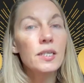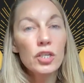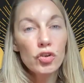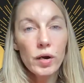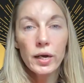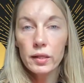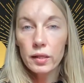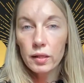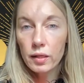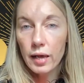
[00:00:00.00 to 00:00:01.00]
strength
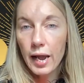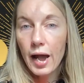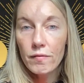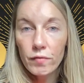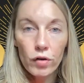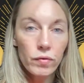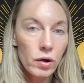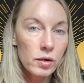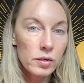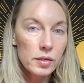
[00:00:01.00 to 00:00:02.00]
that they have over
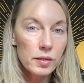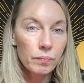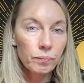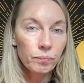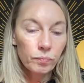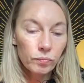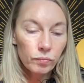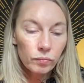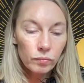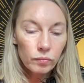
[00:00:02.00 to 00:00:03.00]
us,
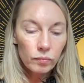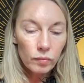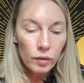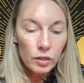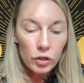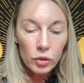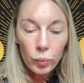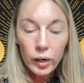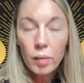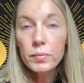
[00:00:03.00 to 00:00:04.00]
so that
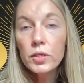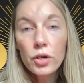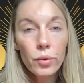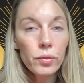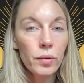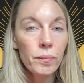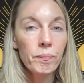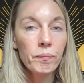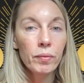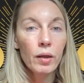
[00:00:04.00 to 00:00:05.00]
we come to know them
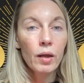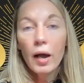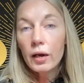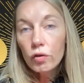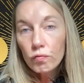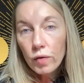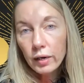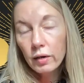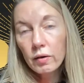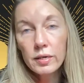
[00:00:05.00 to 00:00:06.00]
and can
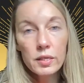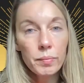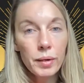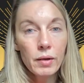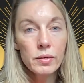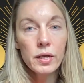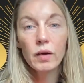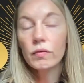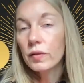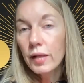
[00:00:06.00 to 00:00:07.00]
recognize them in
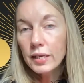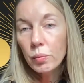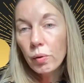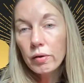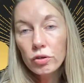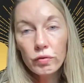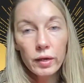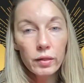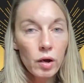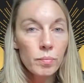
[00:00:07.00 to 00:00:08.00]
ourselves. And that's where our
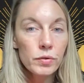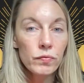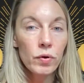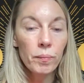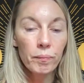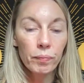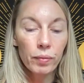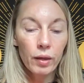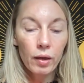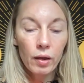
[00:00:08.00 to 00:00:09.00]
strength comes from.
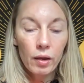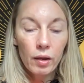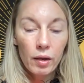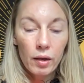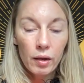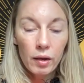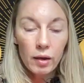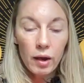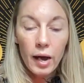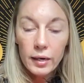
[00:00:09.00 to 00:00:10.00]

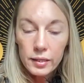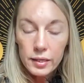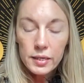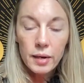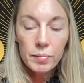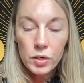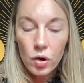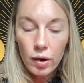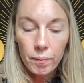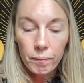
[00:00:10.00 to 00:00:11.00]
And at the same
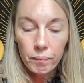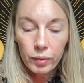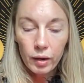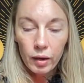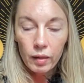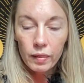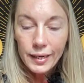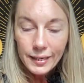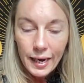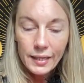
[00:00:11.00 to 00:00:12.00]
time, the
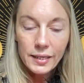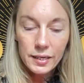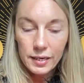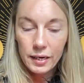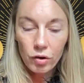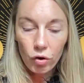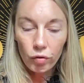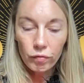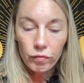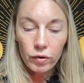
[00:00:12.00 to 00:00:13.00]
intensity
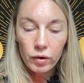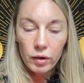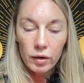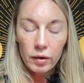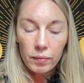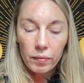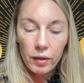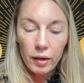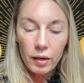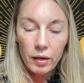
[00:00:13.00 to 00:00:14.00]
of
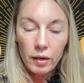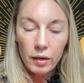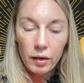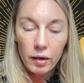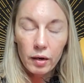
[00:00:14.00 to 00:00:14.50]
the